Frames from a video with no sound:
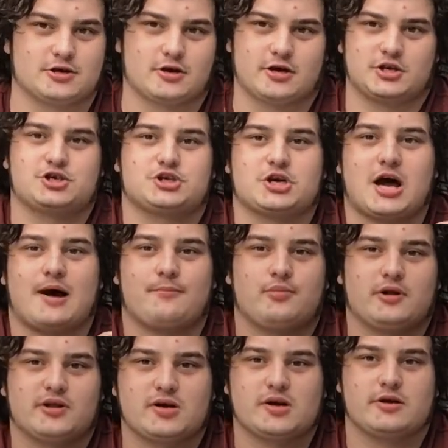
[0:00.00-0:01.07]
You're gonna chop
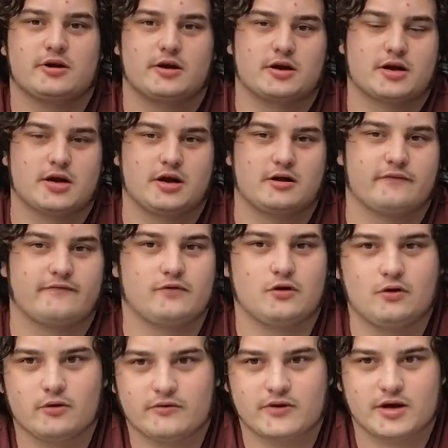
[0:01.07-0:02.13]
with it, you're gonna cut your
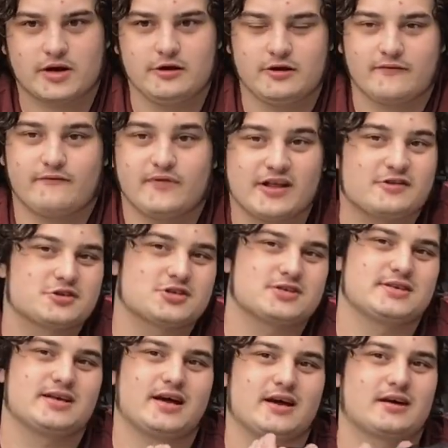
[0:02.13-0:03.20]
food with it, you can feather
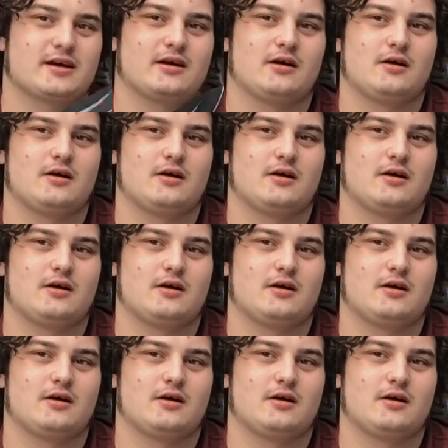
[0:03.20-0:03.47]
stick.